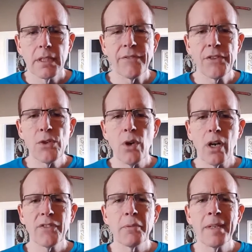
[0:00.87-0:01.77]
If you
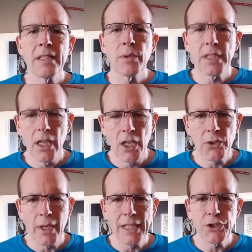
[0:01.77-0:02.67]
are familiar with
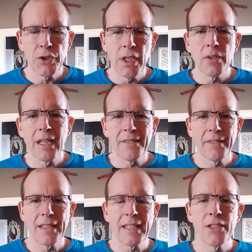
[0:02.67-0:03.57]
contracts, you know
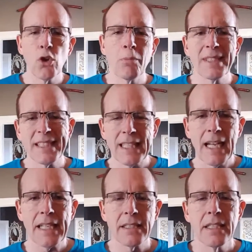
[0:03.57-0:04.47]
that they normally
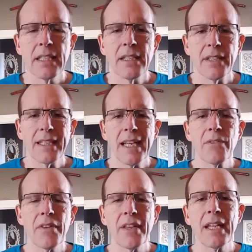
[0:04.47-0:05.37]
state that
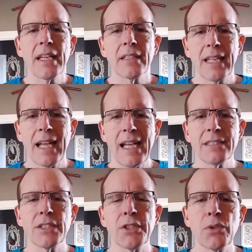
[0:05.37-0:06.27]
everything that has
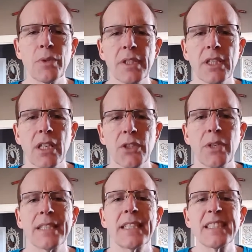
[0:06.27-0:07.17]
to do with the
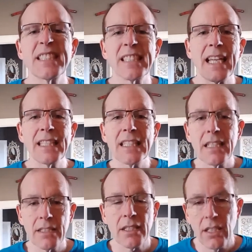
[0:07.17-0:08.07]
contract is stated
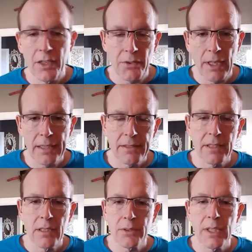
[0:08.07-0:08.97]
in the contract.
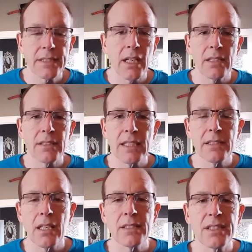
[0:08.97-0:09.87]
So there's
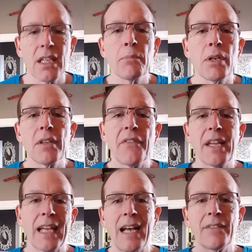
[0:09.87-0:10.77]
not some other
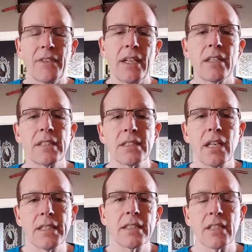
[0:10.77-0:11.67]
thing out there that's
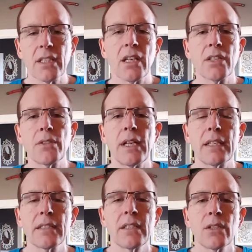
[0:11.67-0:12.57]
not in the
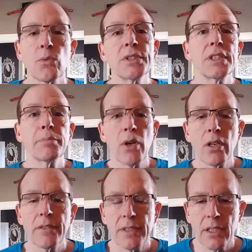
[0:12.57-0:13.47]
contract, which is
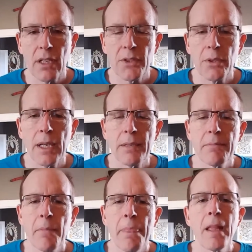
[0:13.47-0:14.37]
part of the contract.
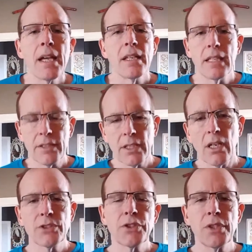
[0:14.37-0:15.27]
Now the
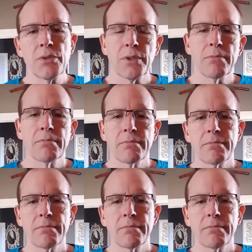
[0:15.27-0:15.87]
Constitution